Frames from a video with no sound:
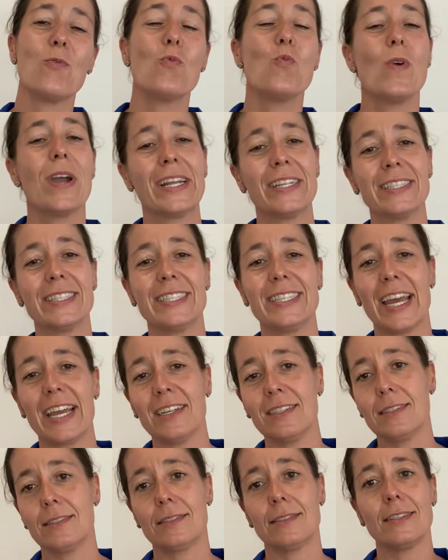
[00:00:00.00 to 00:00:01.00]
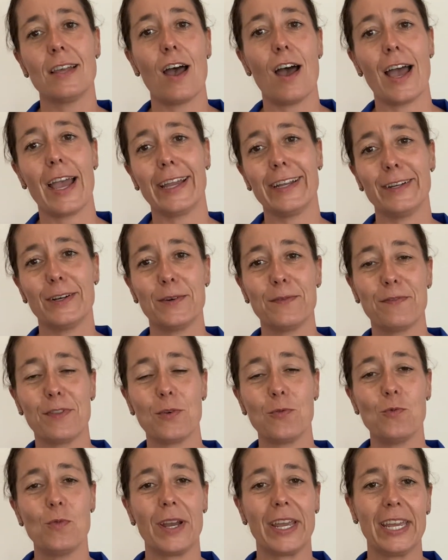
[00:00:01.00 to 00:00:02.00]
Wednesday sign of the
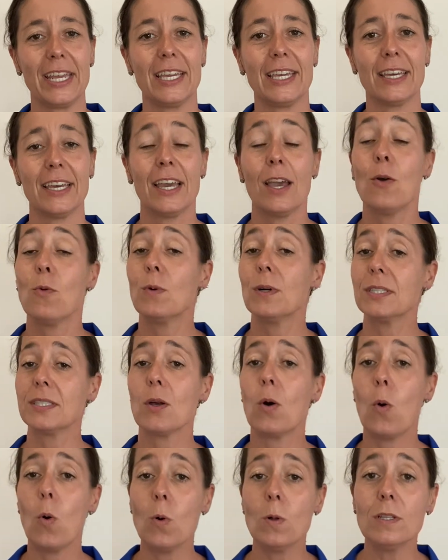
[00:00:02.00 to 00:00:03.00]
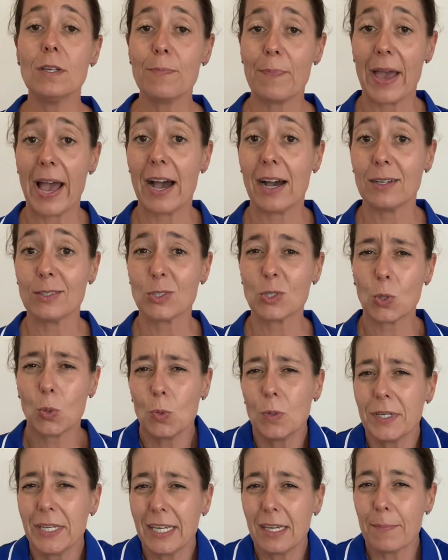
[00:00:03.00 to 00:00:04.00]
week was all about
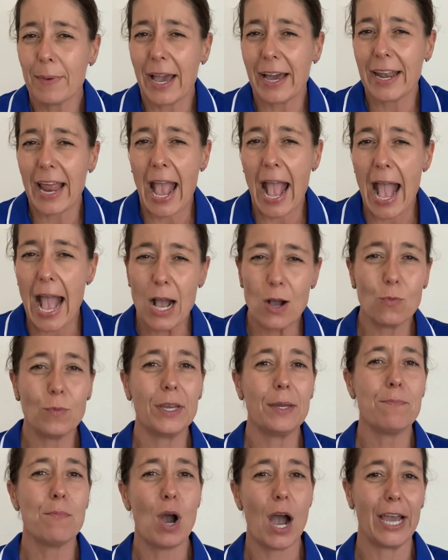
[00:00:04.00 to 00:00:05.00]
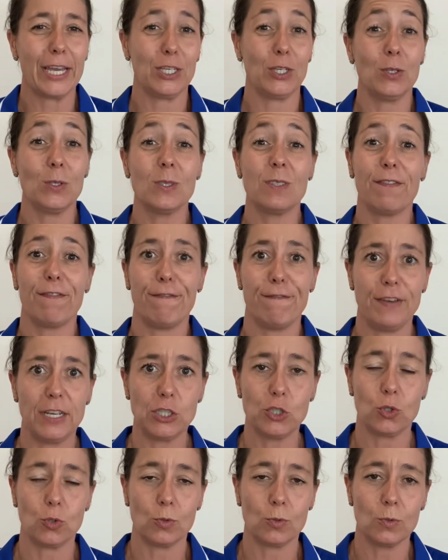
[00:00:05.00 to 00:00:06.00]
talking about how we might use
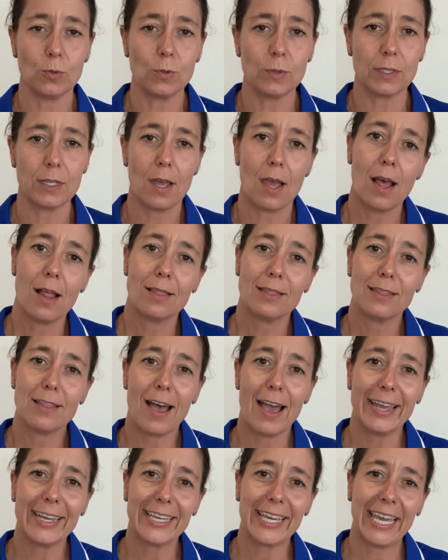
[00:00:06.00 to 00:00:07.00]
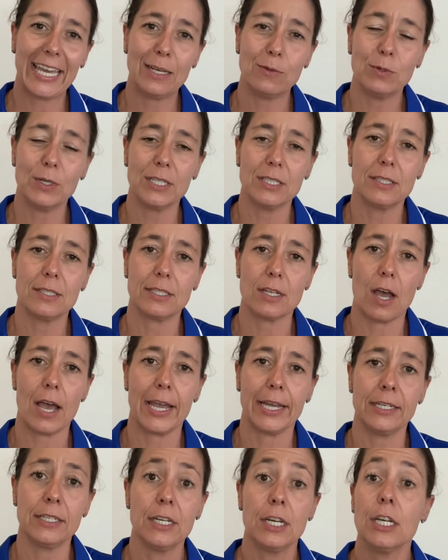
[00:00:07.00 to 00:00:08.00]
visuals like keyword
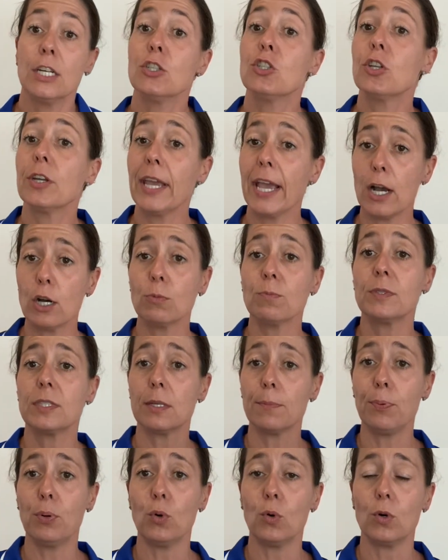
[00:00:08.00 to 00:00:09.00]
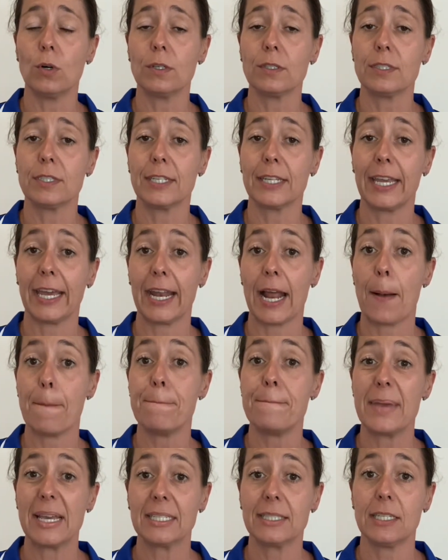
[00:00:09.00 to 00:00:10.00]
sign to help support to get our
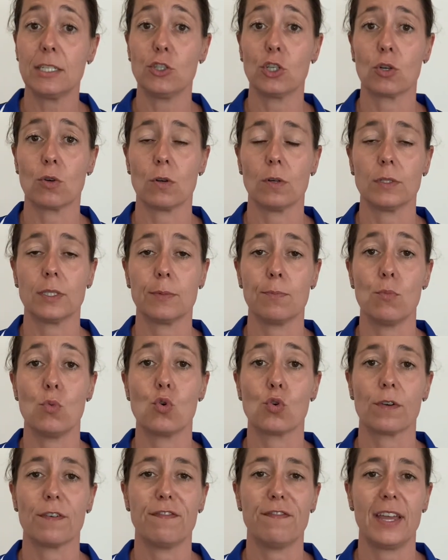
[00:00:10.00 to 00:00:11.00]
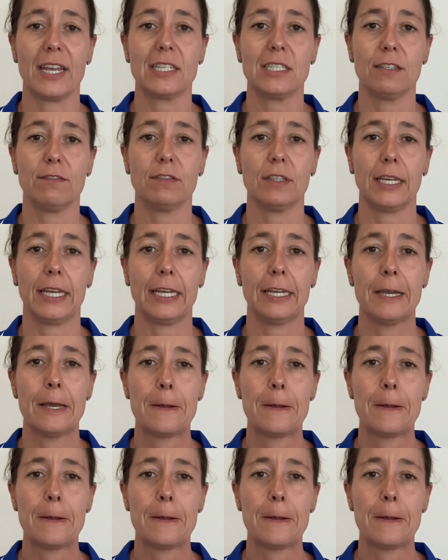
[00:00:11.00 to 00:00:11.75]
message across more effectively.